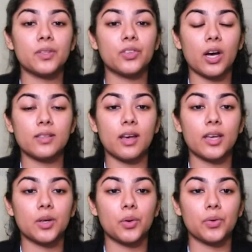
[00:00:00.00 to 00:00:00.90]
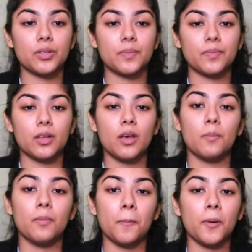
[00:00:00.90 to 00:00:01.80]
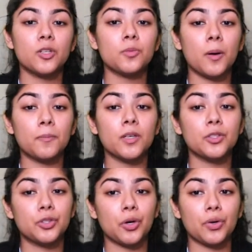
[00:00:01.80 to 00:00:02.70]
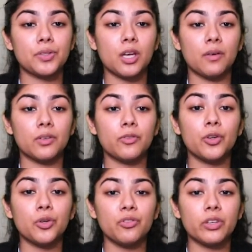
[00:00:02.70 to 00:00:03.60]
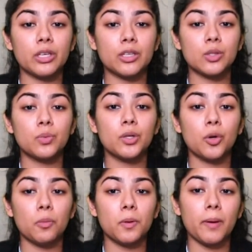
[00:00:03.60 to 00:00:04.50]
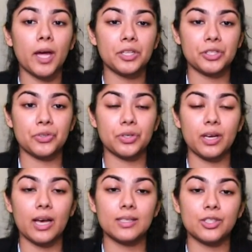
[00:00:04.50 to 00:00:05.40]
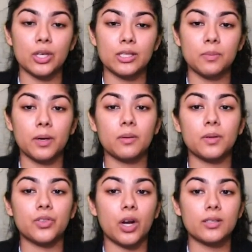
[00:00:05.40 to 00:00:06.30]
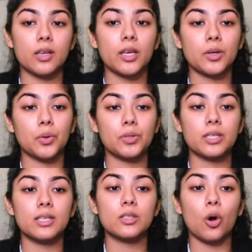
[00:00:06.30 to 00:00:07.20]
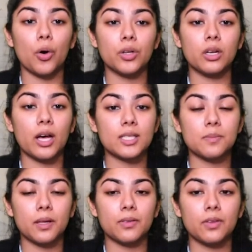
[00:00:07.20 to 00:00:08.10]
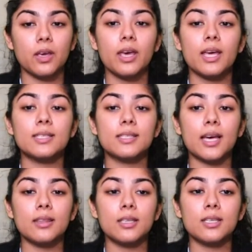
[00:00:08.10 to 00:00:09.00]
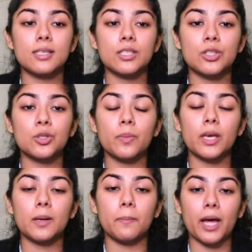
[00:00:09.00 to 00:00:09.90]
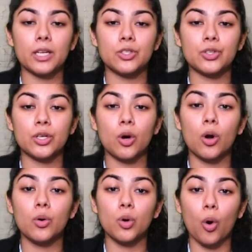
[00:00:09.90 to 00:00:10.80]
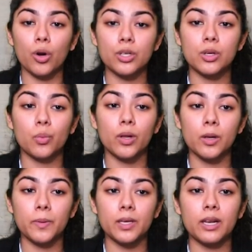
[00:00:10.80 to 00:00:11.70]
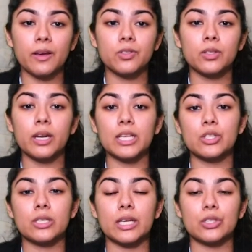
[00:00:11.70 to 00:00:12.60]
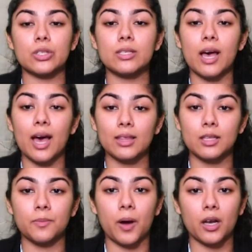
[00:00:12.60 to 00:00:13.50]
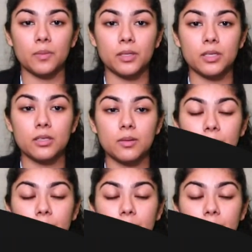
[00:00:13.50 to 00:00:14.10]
Madras High Court. Bumper-to-bumper insurance cover for new vehicles will not be mandatory as suggested by the Madras High Court in its order last month. Instead, the decision to make it mandatory or not will be left to the legislatures and the parliament.